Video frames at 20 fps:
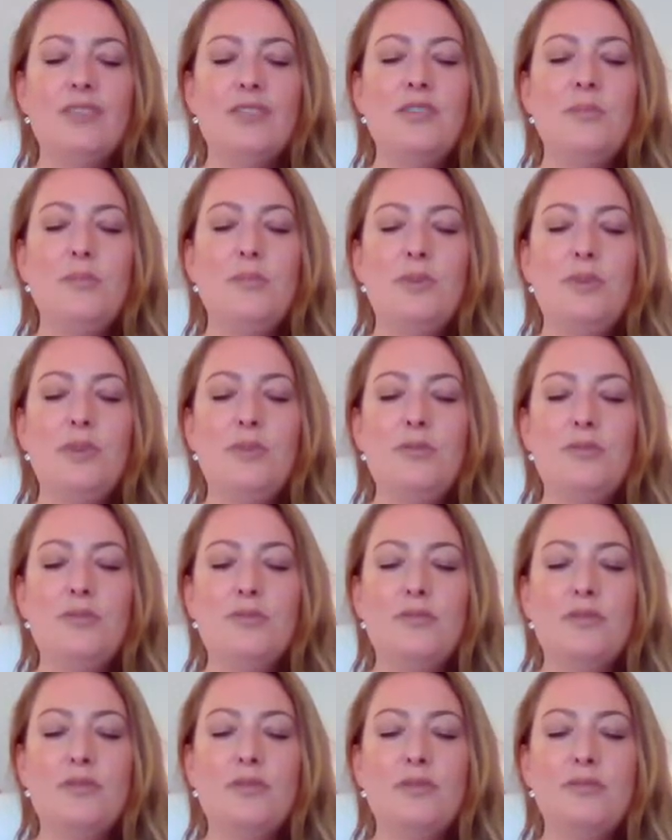as a
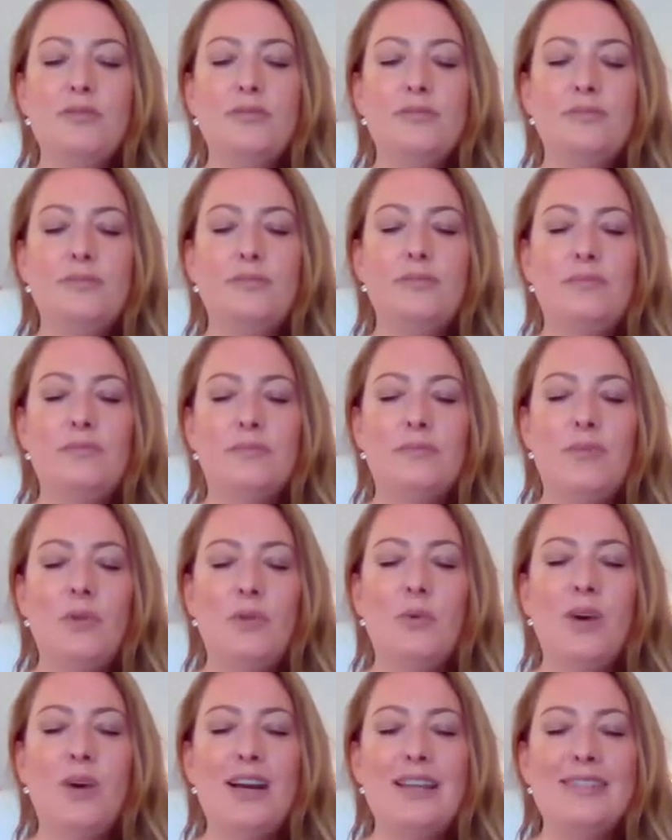beautiful
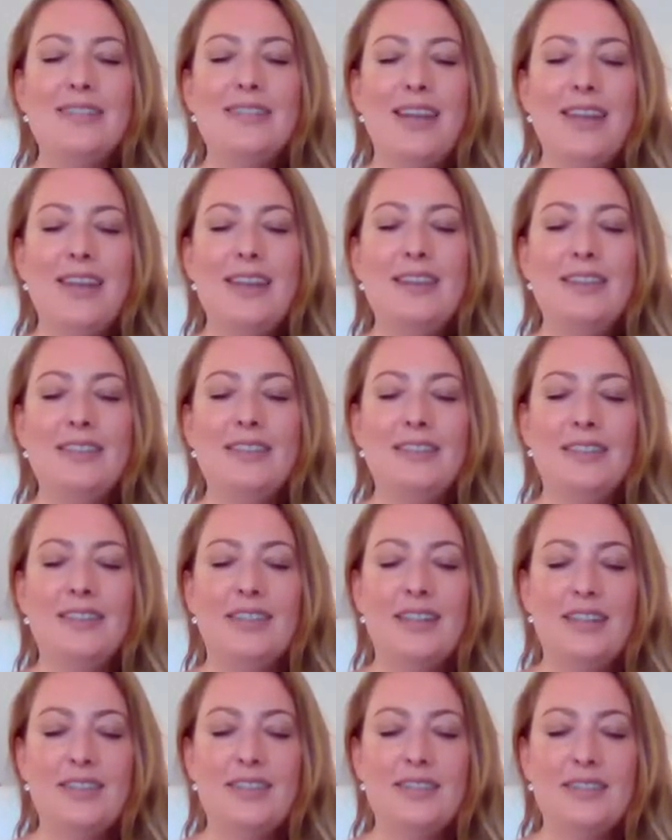white healing
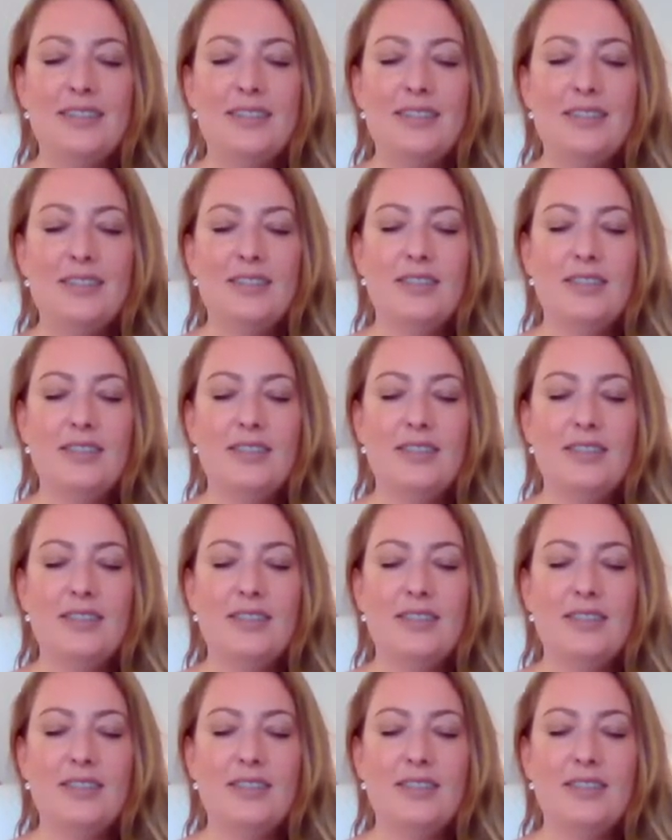light